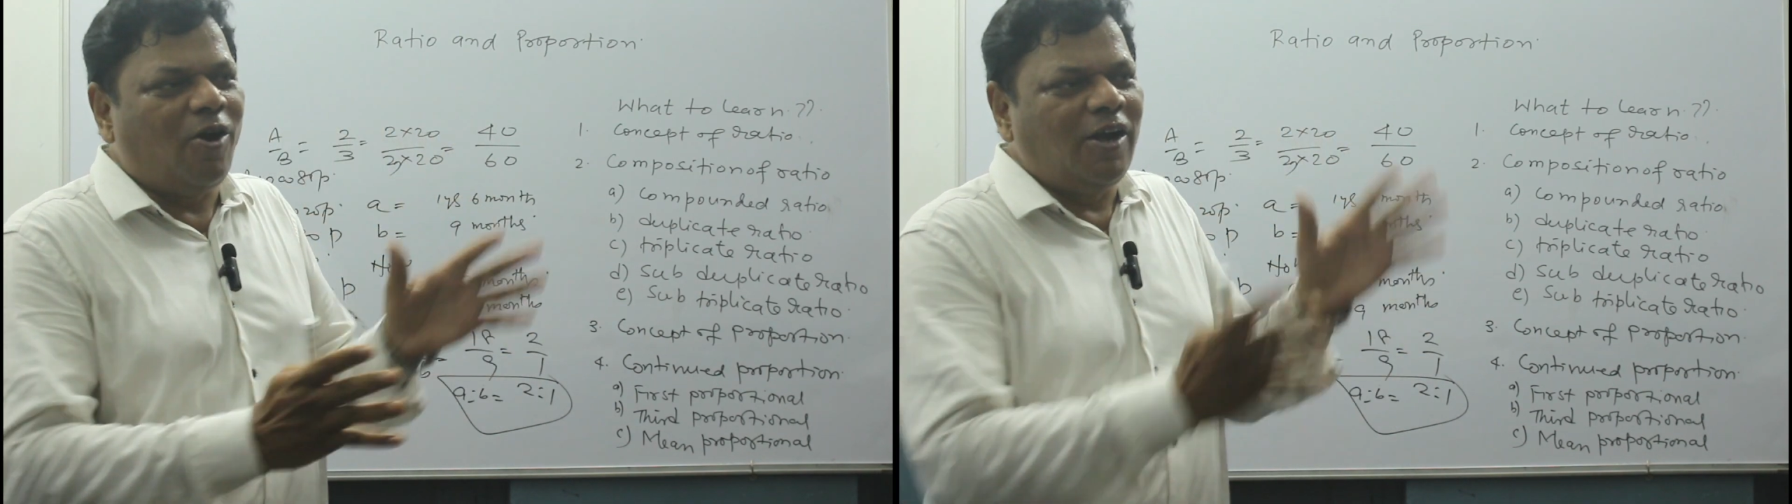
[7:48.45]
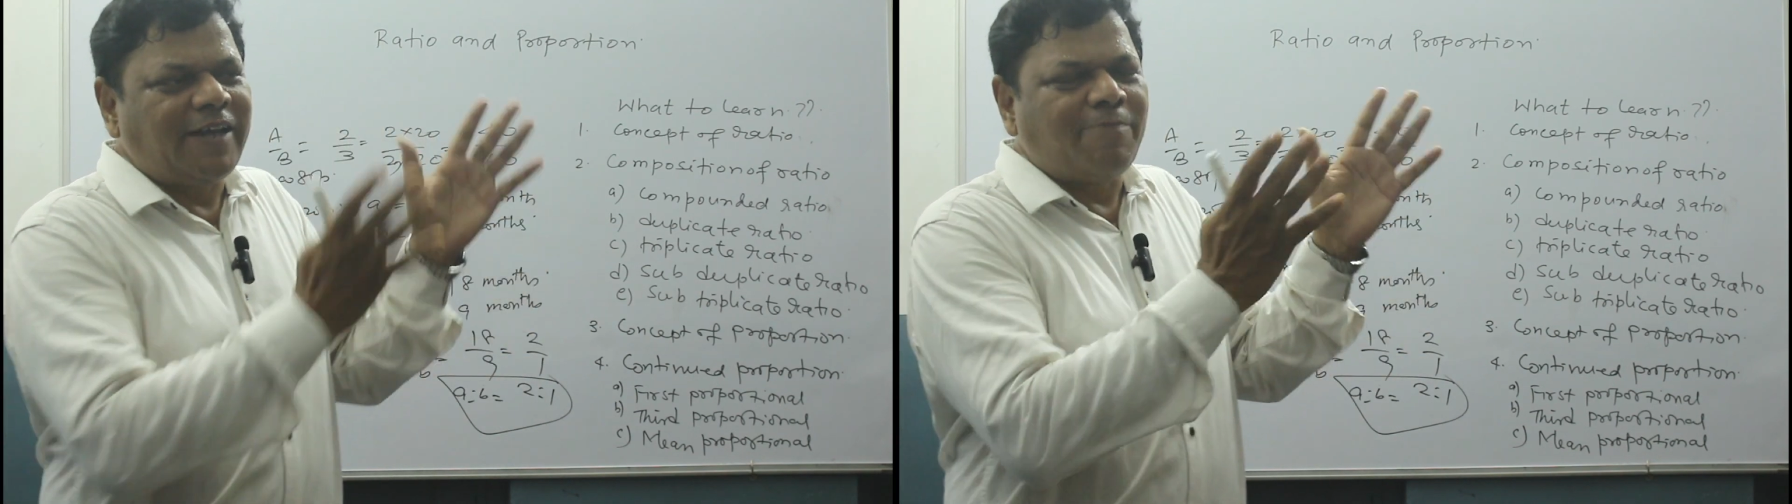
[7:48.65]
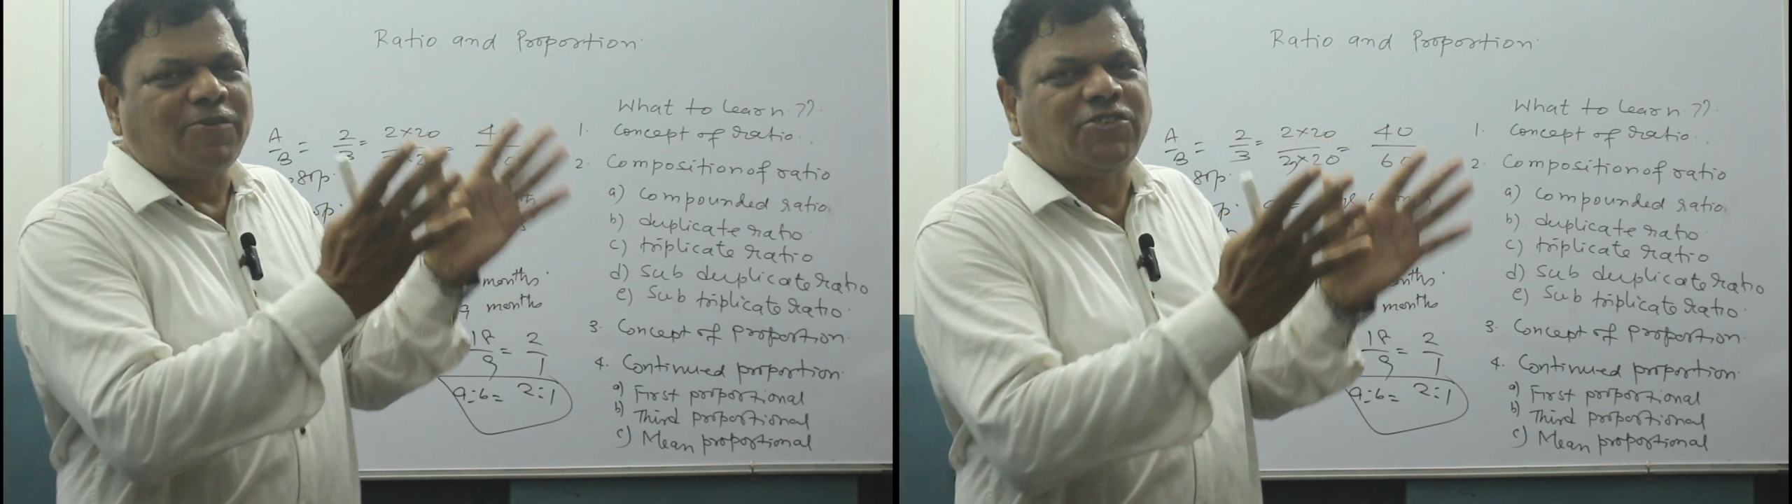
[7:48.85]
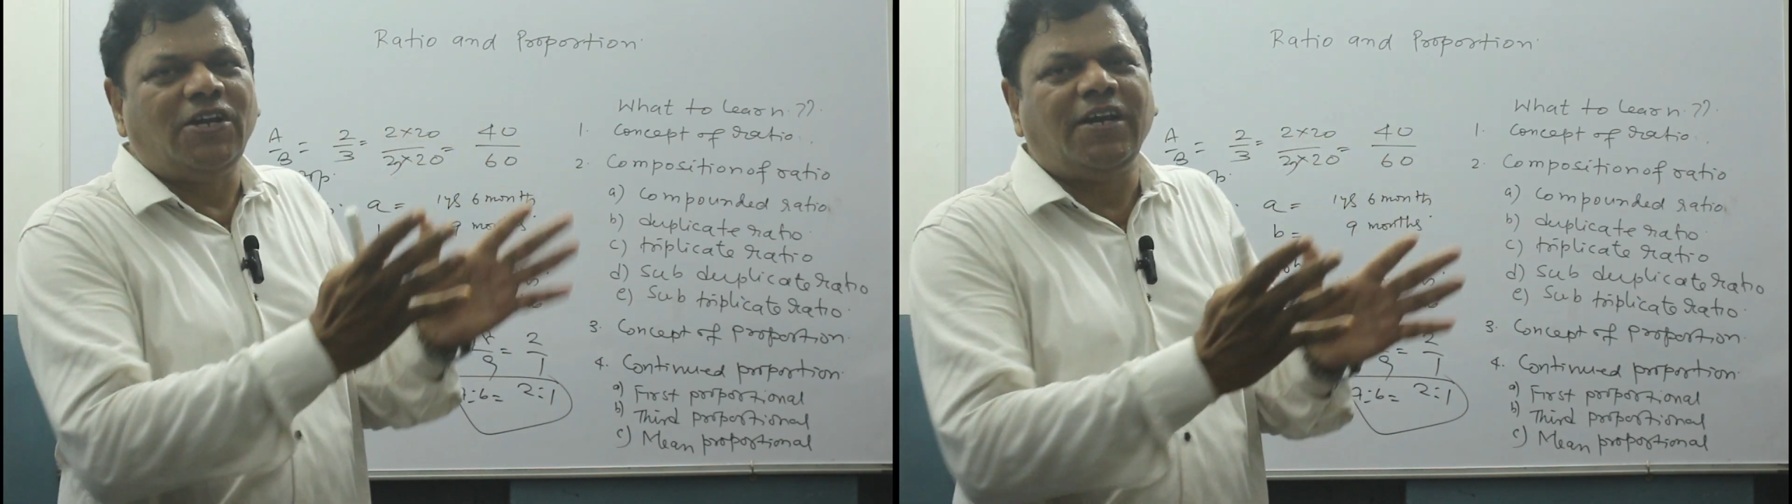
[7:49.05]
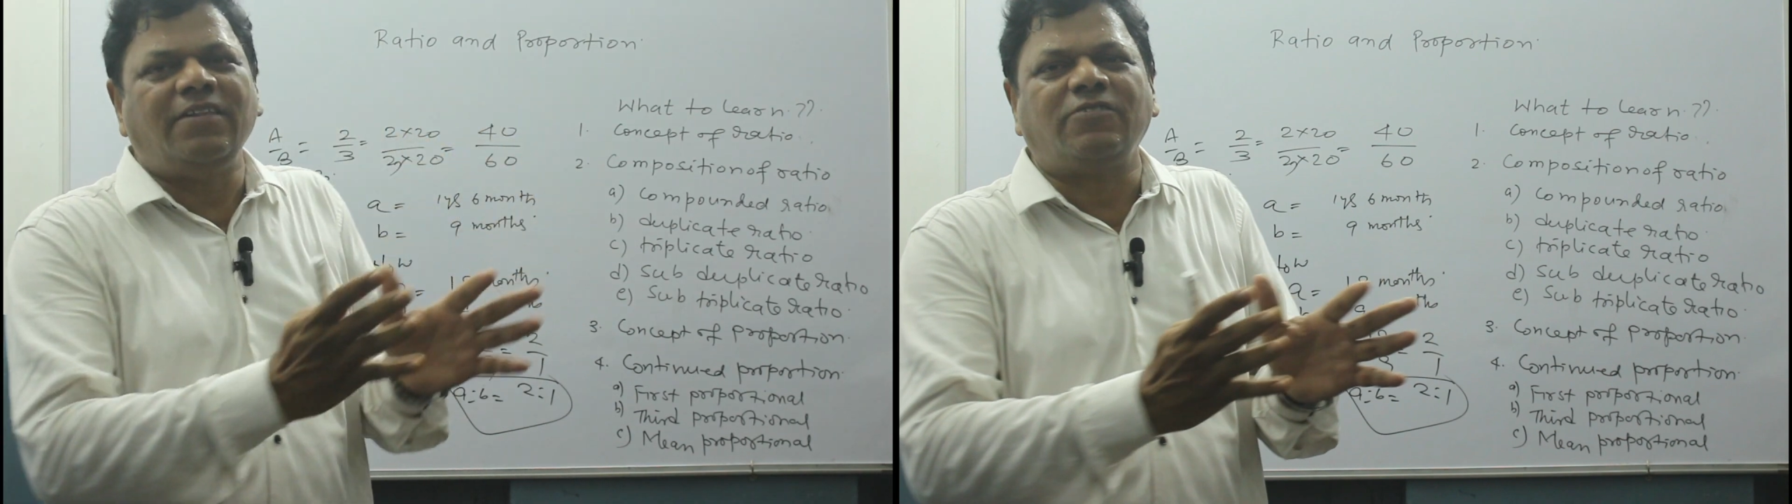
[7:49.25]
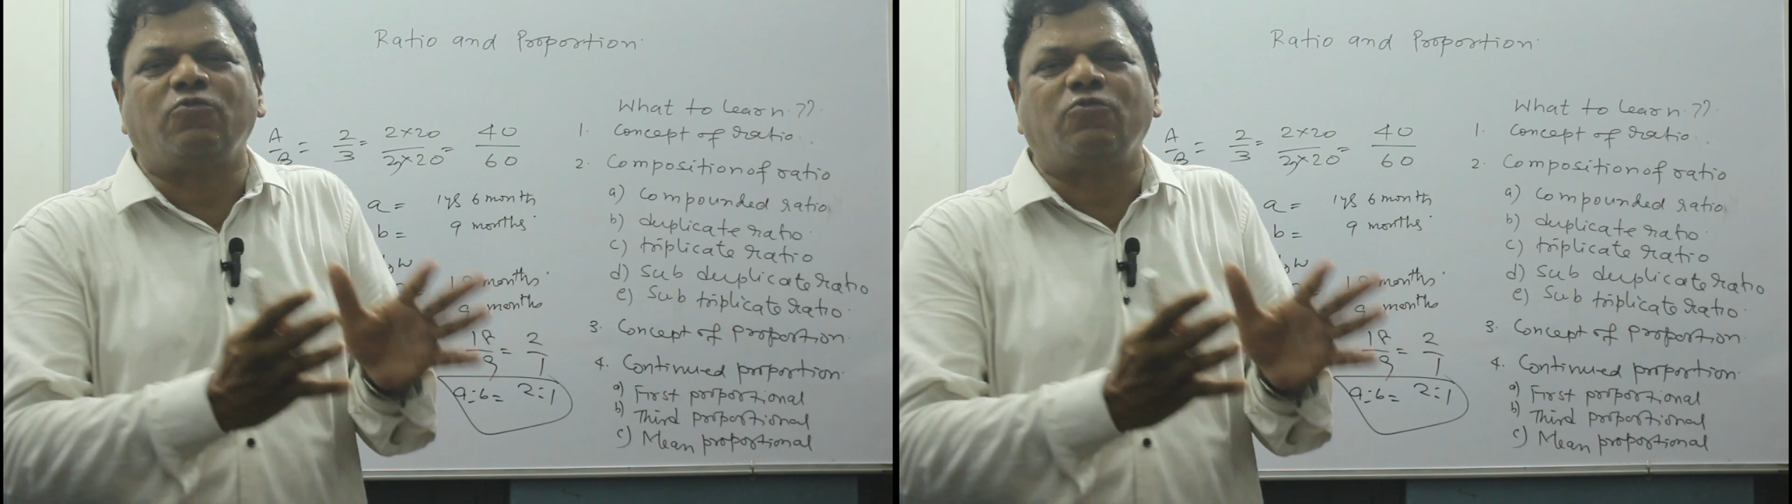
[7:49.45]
all type of children,